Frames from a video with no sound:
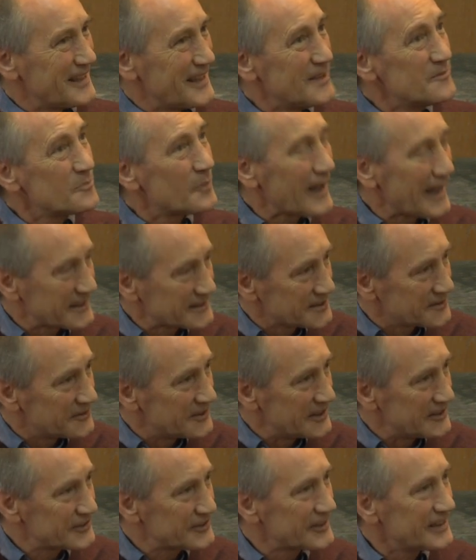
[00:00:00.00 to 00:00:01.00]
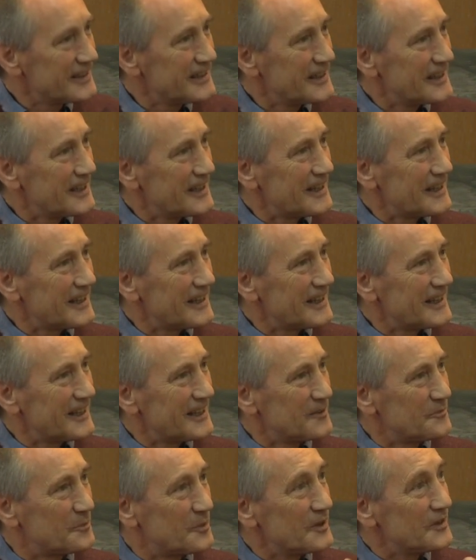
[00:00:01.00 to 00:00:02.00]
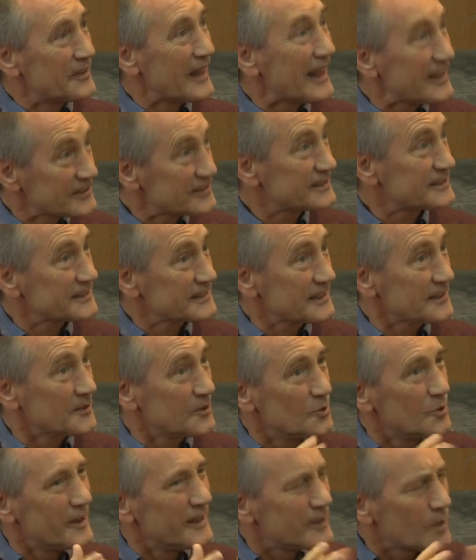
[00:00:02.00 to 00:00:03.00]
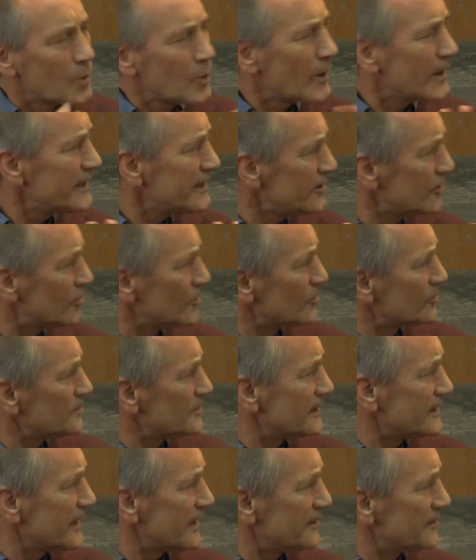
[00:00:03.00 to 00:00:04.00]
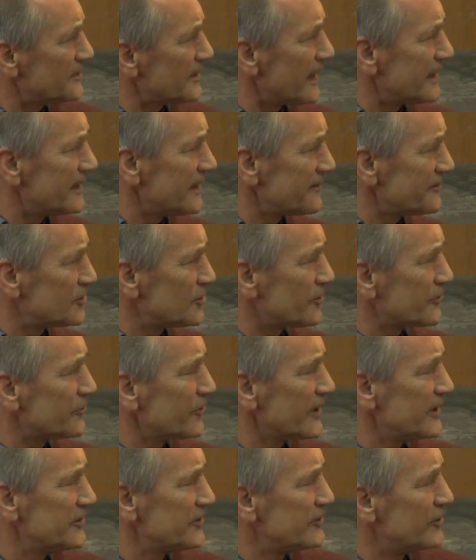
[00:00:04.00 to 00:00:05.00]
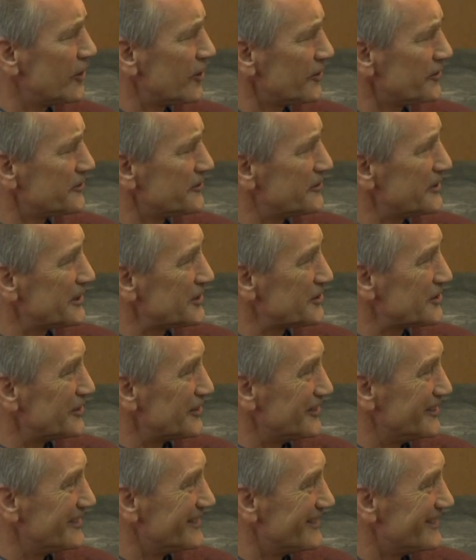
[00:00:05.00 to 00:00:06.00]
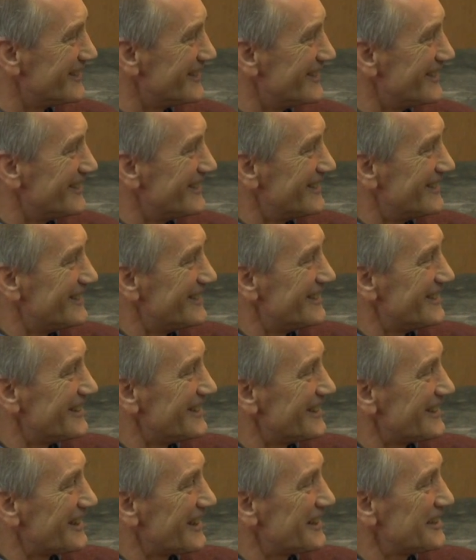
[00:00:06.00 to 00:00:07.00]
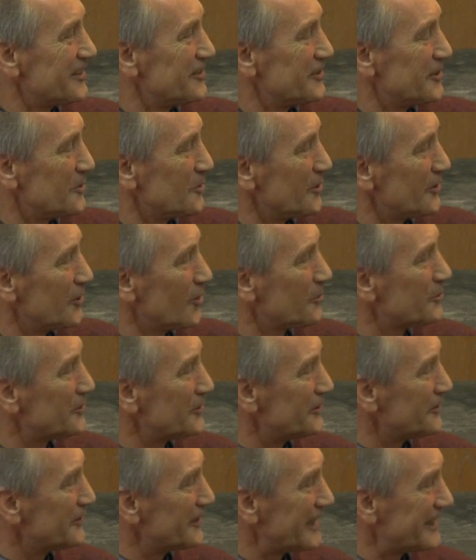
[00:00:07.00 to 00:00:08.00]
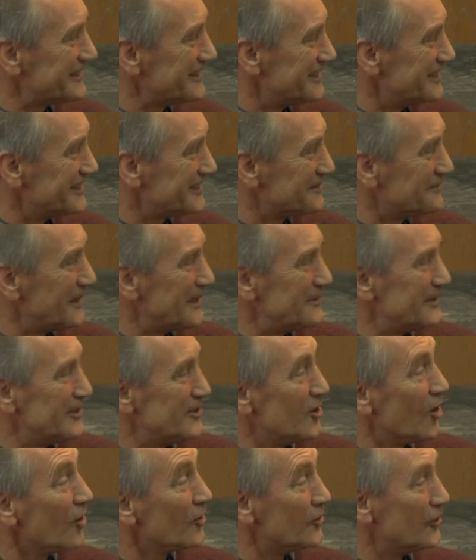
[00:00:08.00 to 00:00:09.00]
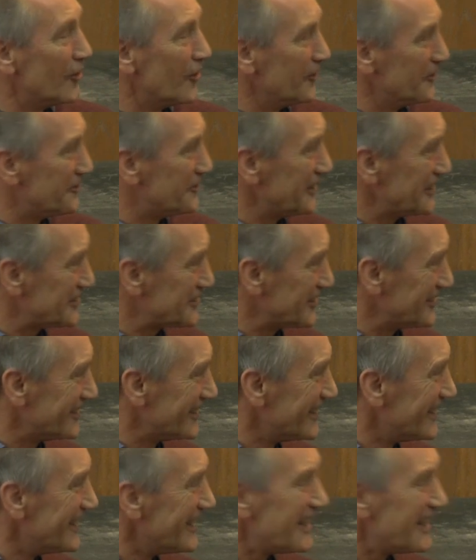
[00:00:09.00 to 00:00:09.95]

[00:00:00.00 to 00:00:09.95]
impact of this. But that's, in a way, I loved your phrase non-fiction. and I don't know what the opposite of that is, maybe non-fiction.